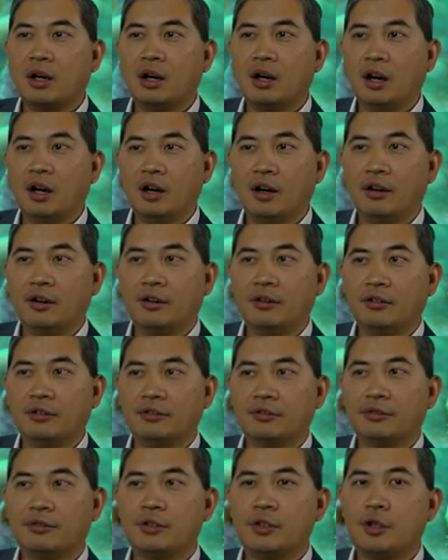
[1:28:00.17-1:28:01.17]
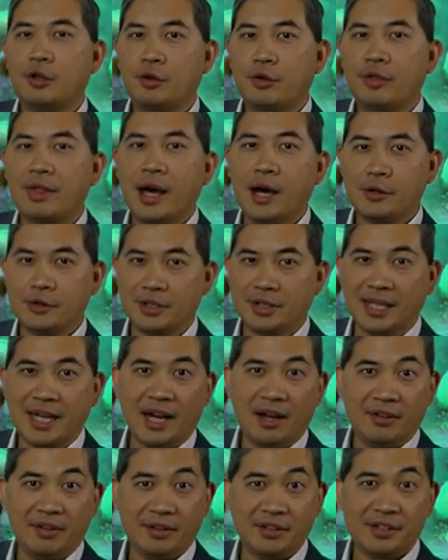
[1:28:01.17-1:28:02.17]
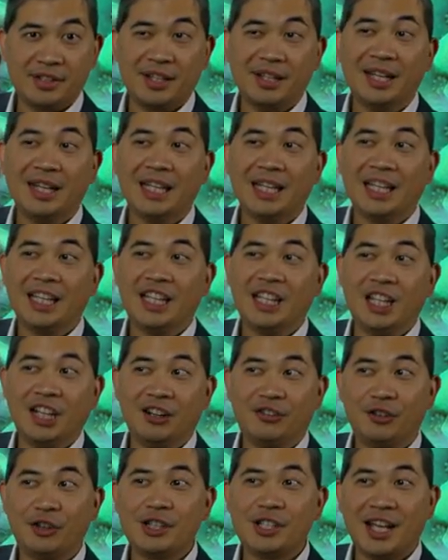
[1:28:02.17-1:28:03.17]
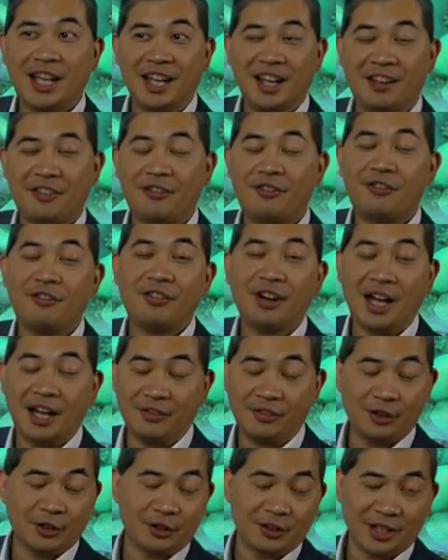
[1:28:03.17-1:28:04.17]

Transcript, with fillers: of 2,000 gallons, give or take 500